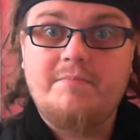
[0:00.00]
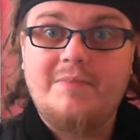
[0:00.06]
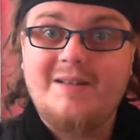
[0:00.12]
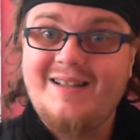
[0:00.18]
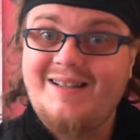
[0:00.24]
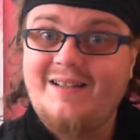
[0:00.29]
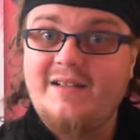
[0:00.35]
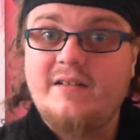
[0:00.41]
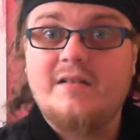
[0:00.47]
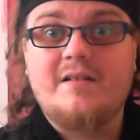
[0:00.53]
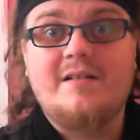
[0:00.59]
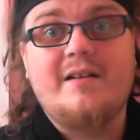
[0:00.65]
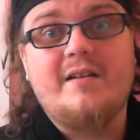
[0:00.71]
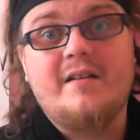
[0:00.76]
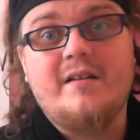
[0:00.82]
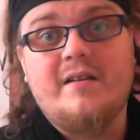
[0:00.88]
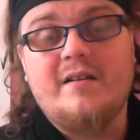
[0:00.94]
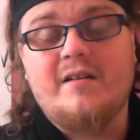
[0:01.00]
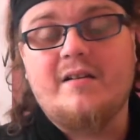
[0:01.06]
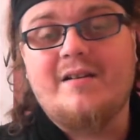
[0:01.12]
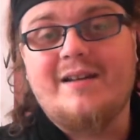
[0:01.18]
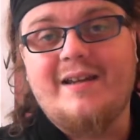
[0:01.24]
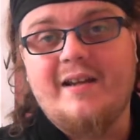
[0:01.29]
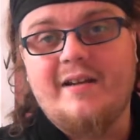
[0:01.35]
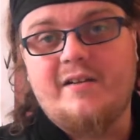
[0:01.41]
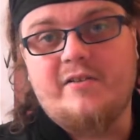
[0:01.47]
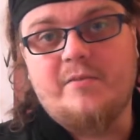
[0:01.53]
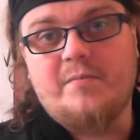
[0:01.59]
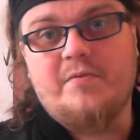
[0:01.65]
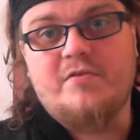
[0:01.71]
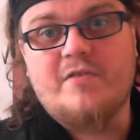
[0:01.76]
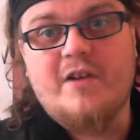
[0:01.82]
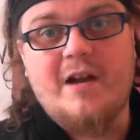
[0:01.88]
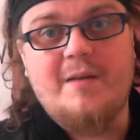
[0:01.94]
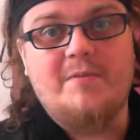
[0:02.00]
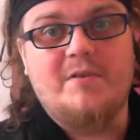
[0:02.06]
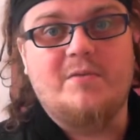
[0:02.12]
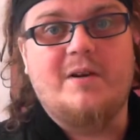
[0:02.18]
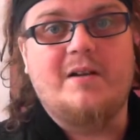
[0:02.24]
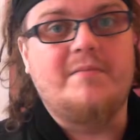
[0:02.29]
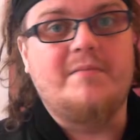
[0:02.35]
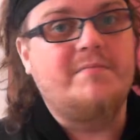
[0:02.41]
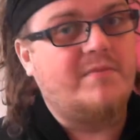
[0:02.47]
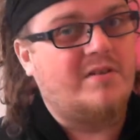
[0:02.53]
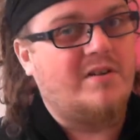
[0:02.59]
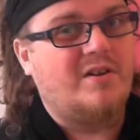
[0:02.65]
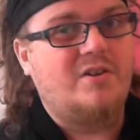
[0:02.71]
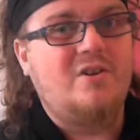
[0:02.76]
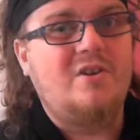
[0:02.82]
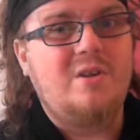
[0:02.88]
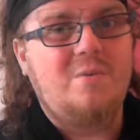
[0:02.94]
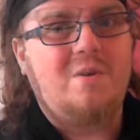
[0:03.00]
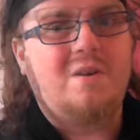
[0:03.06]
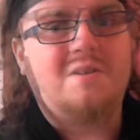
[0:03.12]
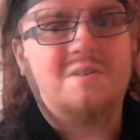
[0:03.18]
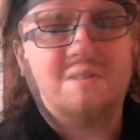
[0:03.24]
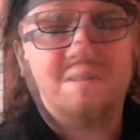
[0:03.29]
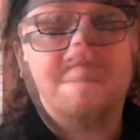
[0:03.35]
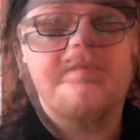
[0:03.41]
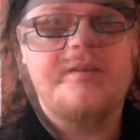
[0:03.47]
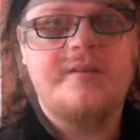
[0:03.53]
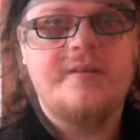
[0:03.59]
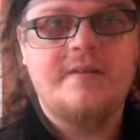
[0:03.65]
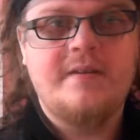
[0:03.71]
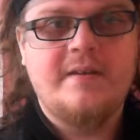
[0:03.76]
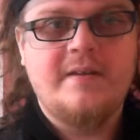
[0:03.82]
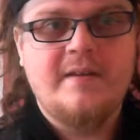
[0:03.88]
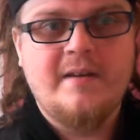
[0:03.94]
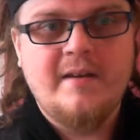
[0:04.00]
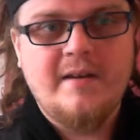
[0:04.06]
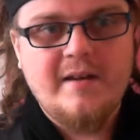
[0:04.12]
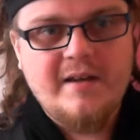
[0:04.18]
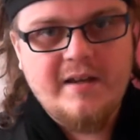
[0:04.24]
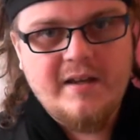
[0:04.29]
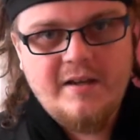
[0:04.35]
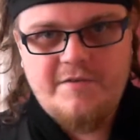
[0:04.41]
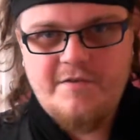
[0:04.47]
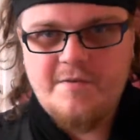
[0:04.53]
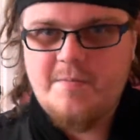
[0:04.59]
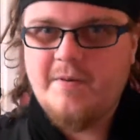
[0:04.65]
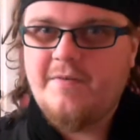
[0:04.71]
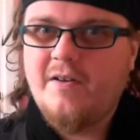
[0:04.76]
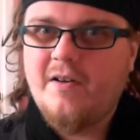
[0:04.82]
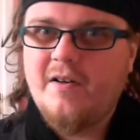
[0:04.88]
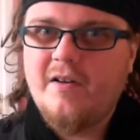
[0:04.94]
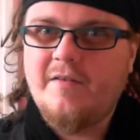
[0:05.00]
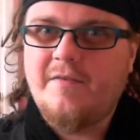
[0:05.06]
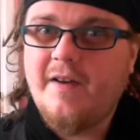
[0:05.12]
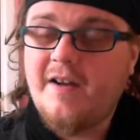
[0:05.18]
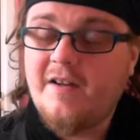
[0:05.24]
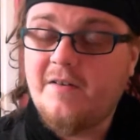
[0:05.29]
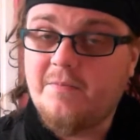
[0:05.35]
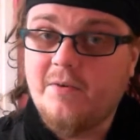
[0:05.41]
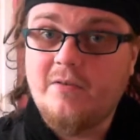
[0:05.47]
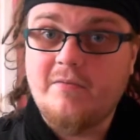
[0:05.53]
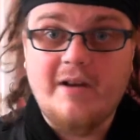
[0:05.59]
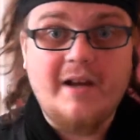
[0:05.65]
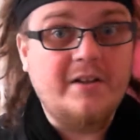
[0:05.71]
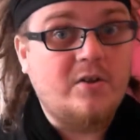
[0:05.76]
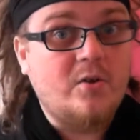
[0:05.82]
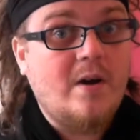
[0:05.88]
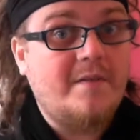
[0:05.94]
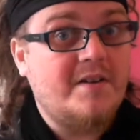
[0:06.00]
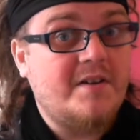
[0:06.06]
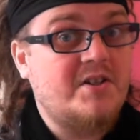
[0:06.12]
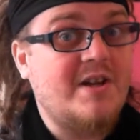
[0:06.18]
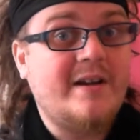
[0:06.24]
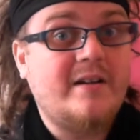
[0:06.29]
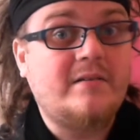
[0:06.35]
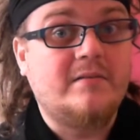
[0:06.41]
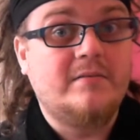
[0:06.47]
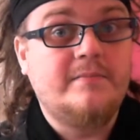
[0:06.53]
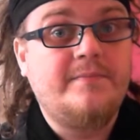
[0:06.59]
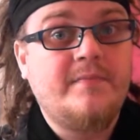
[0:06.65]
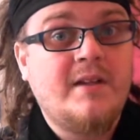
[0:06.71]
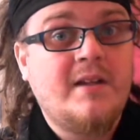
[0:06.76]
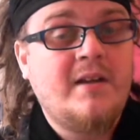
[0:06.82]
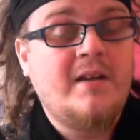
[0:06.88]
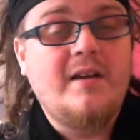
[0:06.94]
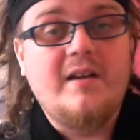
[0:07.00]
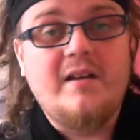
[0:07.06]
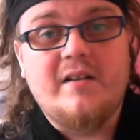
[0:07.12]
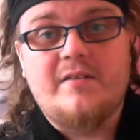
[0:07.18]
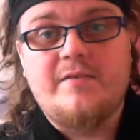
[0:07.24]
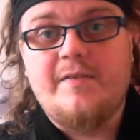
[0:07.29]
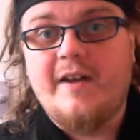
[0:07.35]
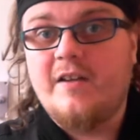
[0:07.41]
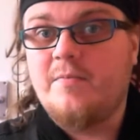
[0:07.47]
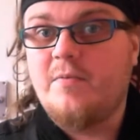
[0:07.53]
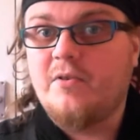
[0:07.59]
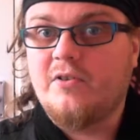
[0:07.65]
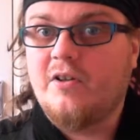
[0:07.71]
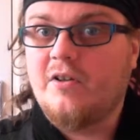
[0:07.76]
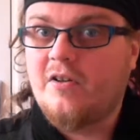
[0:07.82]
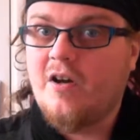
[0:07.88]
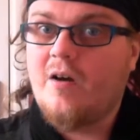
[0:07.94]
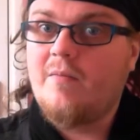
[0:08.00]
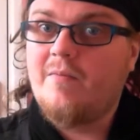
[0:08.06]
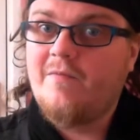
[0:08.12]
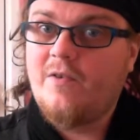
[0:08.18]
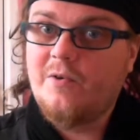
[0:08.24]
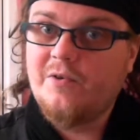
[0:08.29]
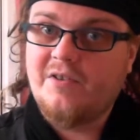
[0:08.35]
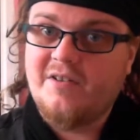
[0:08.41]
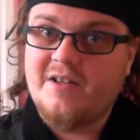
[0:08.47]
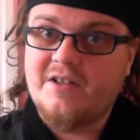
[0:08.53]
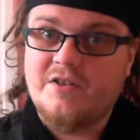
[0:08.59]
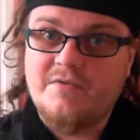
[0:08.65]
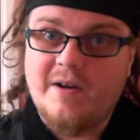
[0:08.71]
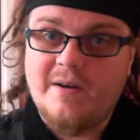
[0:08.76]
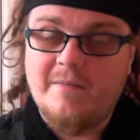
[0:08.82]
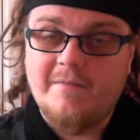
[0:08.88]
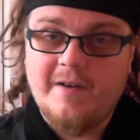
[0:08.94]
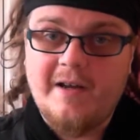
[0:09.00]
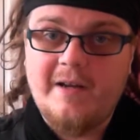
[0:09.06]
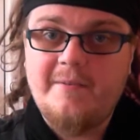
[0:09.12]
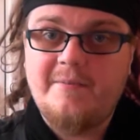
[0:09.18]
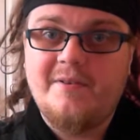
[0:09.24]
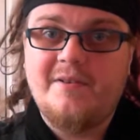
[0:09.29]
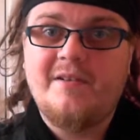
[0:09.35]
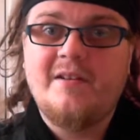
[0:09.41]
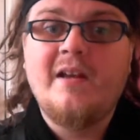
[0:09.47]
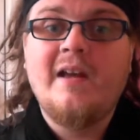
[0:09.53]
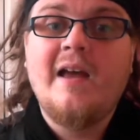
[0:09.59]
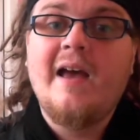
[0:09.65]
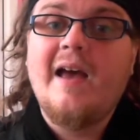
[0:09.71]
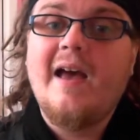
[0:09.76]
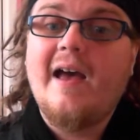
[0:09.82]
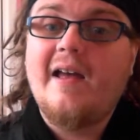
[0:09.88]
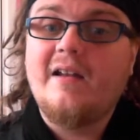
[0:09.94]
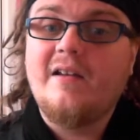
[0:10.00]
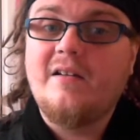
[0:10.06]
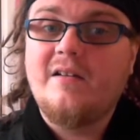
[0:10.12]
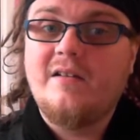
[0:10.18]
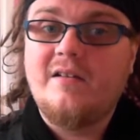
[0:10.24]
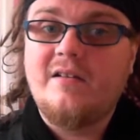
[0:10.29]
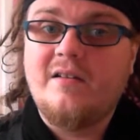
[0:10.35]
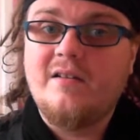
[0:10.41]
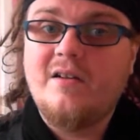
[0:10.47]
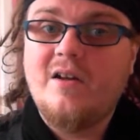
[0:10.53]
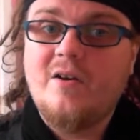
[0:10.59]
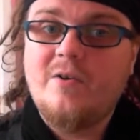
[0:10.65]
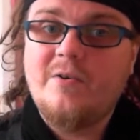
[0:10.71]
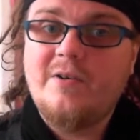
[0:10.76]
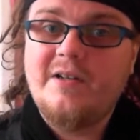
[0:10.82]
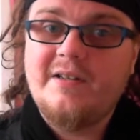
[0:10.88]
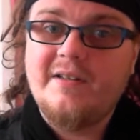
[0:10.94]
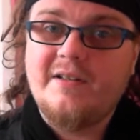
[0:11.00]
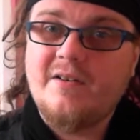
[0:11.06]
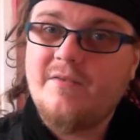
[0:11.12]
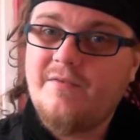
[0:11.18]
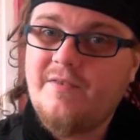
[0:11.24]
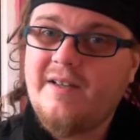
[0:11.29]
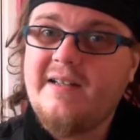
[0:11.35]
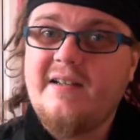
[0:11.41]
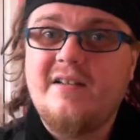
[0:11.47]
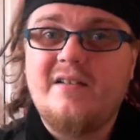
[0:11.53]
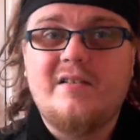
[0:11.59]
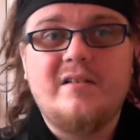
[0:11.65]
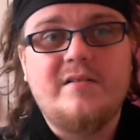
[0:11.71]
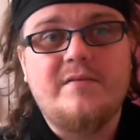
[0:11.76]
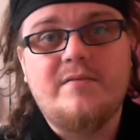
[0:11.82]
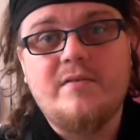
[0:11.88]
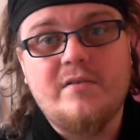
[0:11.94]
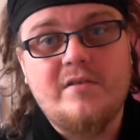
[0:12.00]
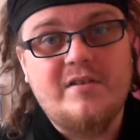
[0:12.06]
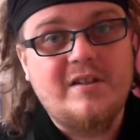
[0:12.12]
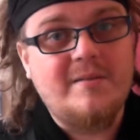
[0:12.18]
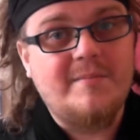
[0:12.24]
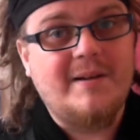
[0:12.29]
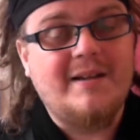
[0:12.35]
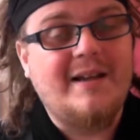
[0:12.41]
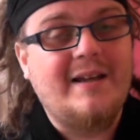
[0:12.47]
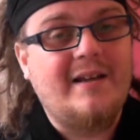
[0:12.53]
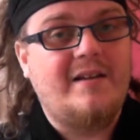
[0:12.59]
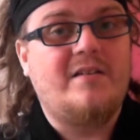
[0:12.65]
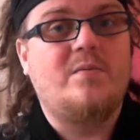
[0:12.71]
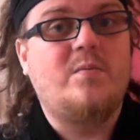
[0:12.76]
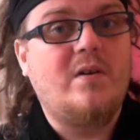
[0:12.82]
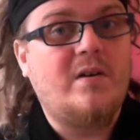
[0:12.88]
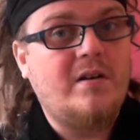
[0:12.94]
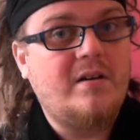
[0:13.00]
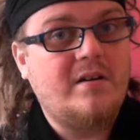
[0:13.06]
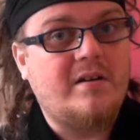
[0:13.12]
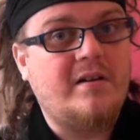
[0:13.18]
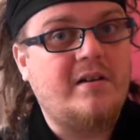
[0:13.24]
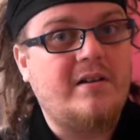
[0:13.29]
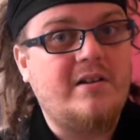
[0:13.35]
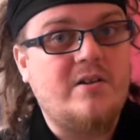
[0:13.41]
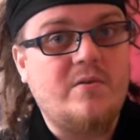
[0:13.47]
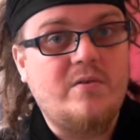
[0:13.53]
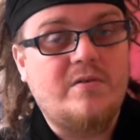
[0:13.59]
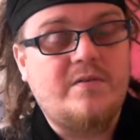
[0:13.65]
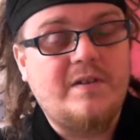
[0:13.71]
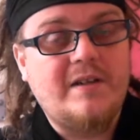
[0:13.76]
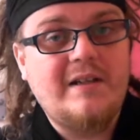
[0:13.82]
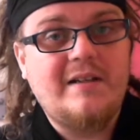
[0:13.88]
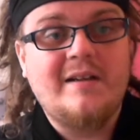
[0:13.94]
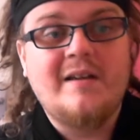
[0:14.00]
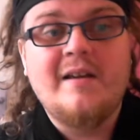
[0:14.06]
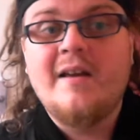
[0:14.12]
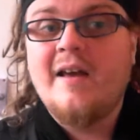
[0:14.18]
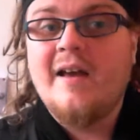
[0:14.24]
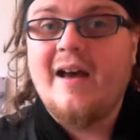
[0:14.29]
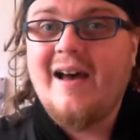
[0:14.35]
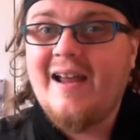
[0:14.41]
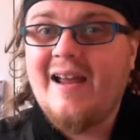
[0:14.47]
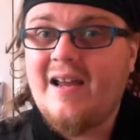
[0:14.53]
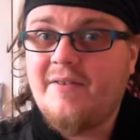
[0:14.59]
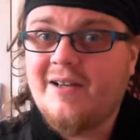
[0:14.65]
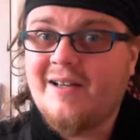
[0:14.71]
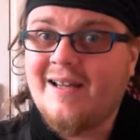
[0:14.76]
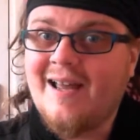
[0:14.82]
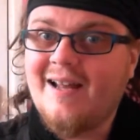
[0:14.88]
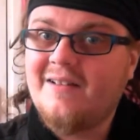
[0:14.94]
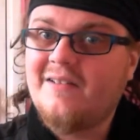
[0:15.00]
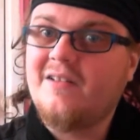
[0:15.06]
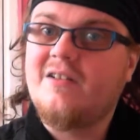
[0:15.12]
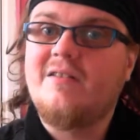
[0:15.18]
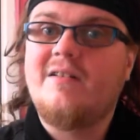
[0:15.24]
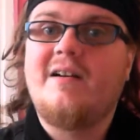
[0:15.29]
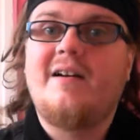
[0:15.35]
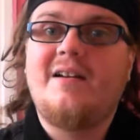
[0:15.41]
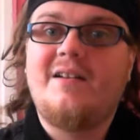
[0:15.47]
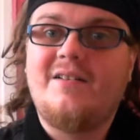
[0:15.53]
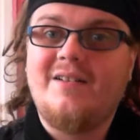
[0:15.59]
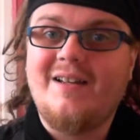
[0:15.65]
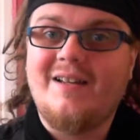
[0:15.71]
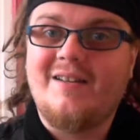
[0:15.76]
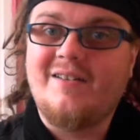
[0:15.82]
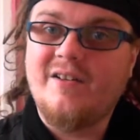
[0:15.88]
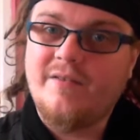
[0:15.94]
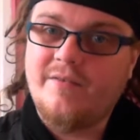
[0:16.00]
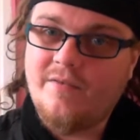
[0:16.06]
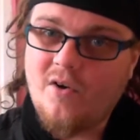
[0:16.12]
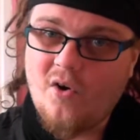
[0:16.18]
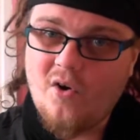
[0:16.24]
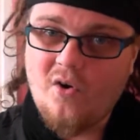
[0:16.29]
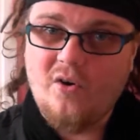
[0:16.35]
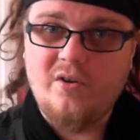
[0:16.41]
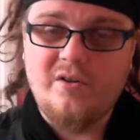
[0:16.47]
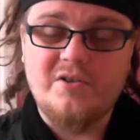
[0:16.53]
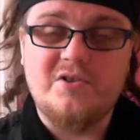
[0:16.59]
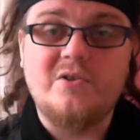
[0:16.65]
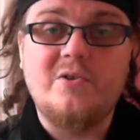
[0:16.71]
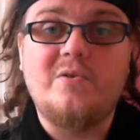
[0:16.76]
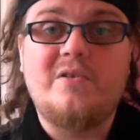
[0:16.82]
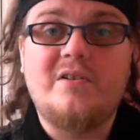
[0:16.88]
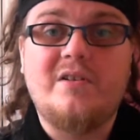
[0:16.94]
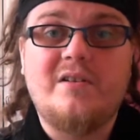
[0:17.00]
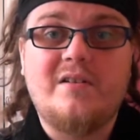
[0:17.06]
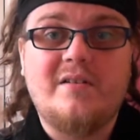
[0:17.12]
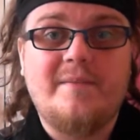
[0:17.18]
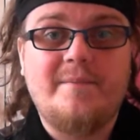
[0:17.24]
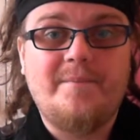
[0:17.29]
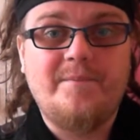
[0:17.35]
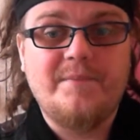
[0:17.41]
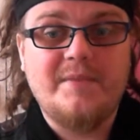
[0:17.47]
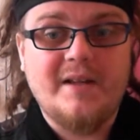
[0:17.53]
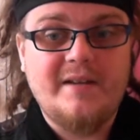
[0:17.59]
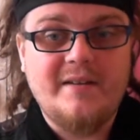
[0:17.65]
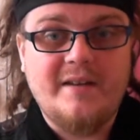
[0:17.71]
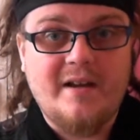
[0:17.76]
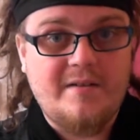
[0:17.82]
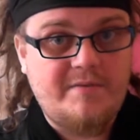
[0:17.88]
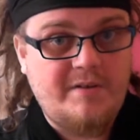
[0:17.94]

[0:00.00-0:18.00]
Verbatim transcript: Please click here to subscribe as well, so I know you're watching. If you prefer Facebook, I do have a channel. It's facebook.com/GrahamVapes, and not only the convenience of seeing my latest work in your newsfeed, I have a categorised list of all the juices that I